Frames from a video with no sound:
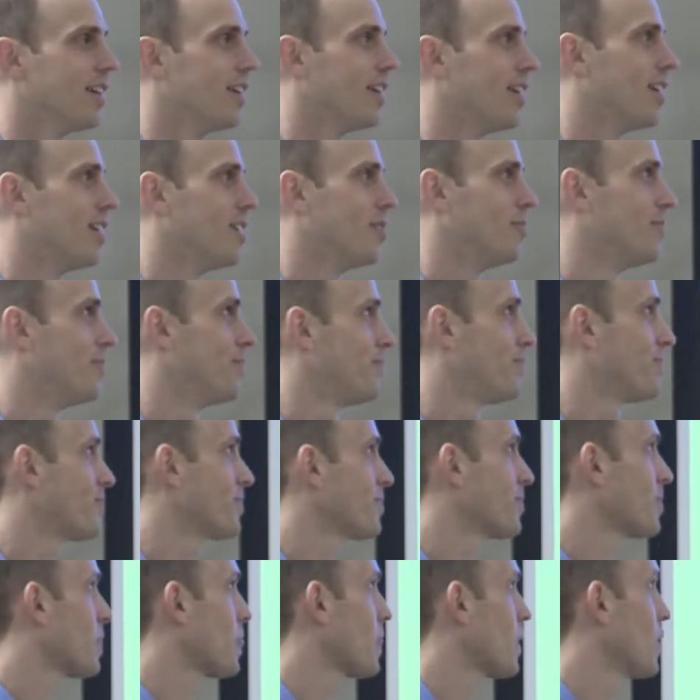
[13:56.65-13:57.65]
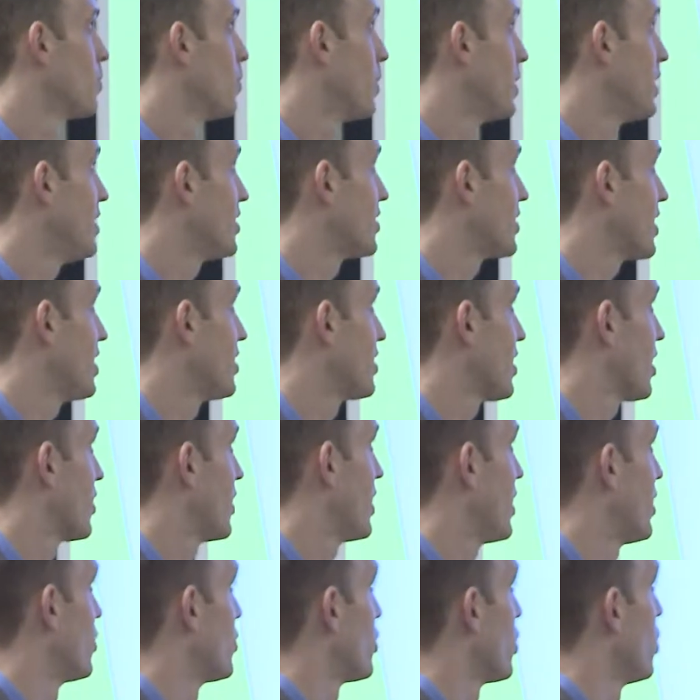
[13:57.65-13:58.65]
Um, but he stays out
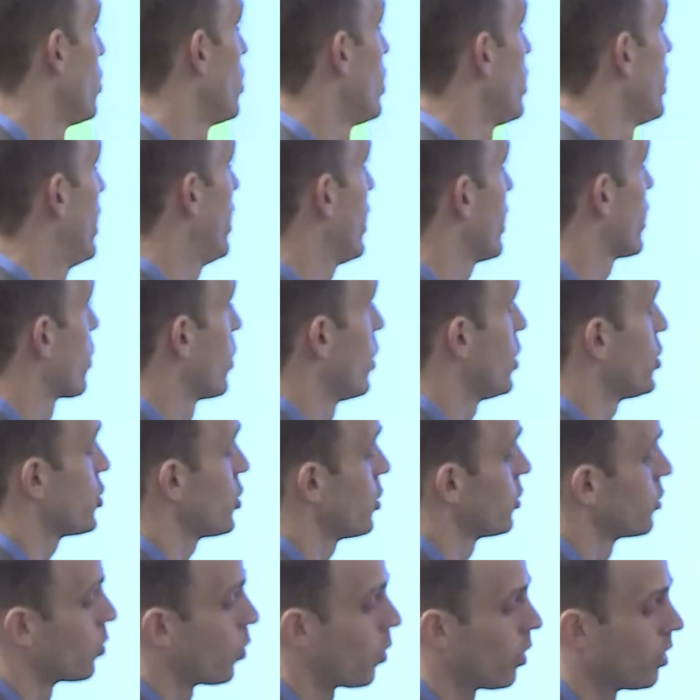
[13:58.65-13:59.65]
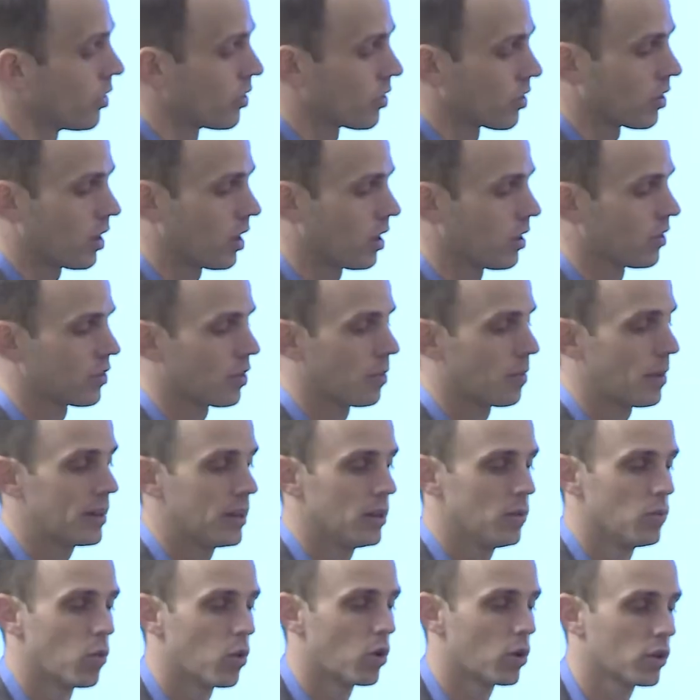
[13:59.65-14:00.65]
in Arizona. Eric Richards was uh, somebody
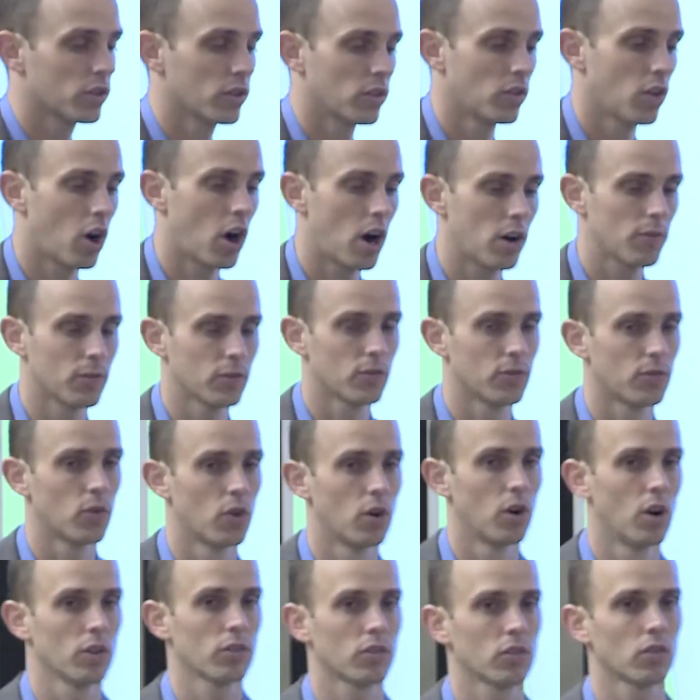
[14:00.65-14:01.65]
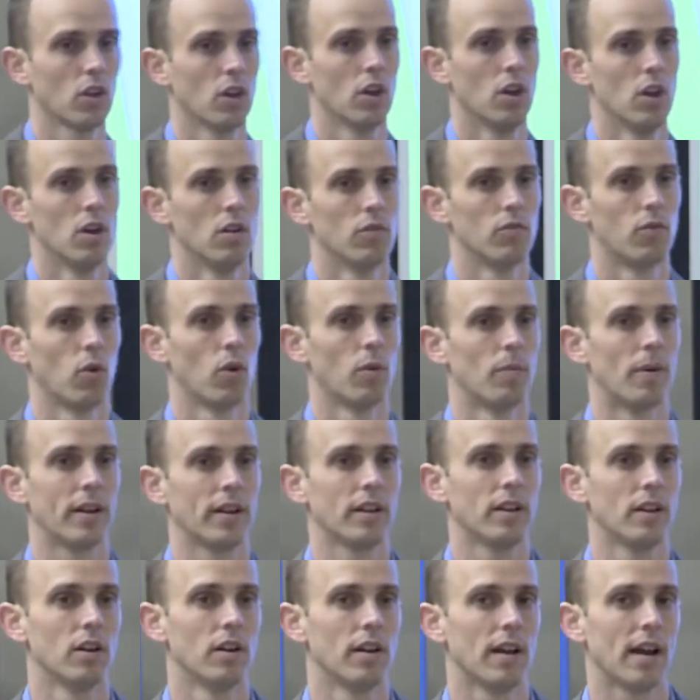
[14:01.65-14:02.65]
he worked in the office for us for
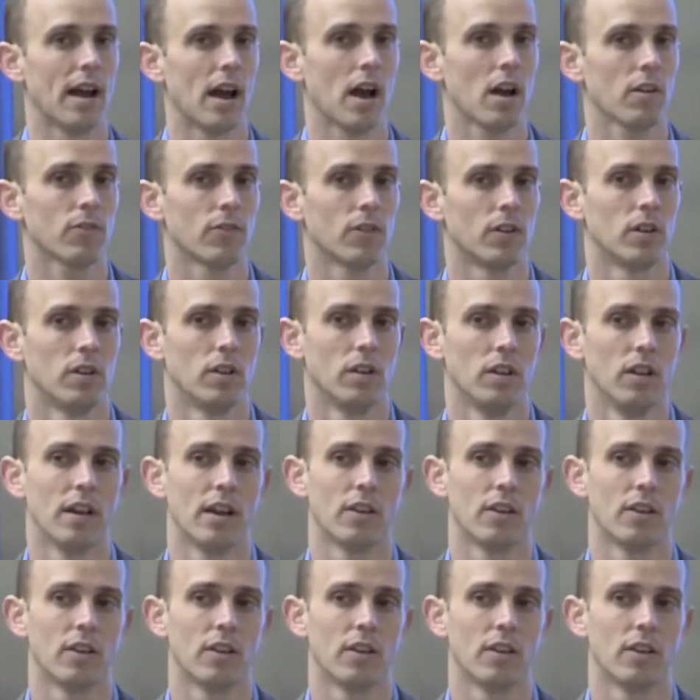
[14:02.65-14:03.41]
about a year and a half, and he